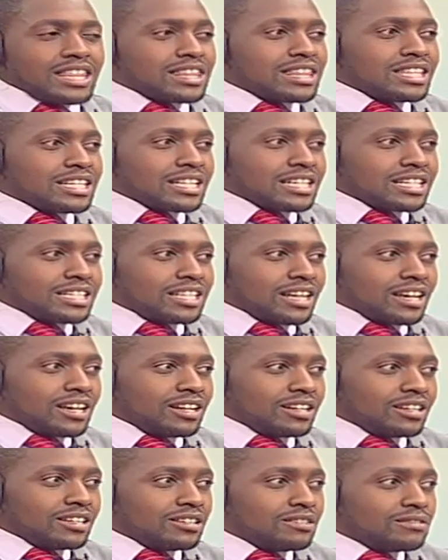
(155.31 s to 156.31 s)
three-day
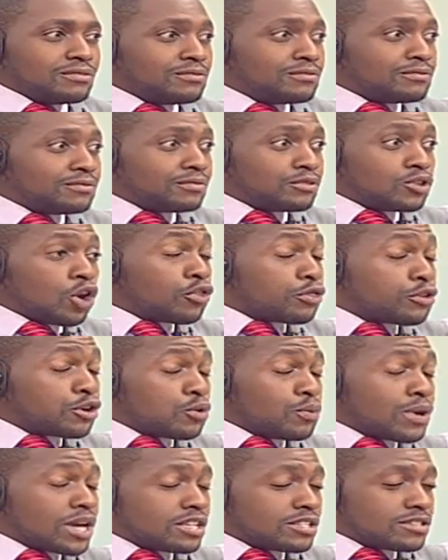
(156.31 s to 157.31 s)
leave. No, three
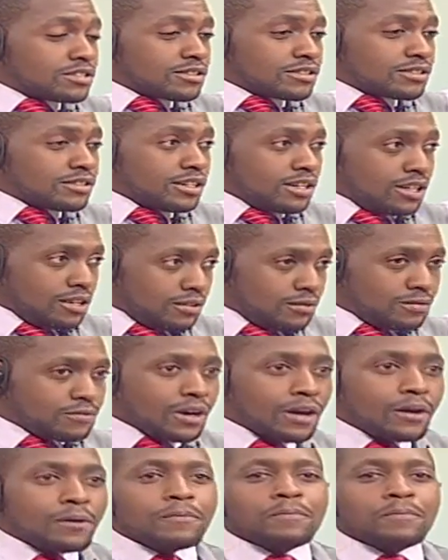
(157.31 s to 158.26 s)
weeks leave. Yes.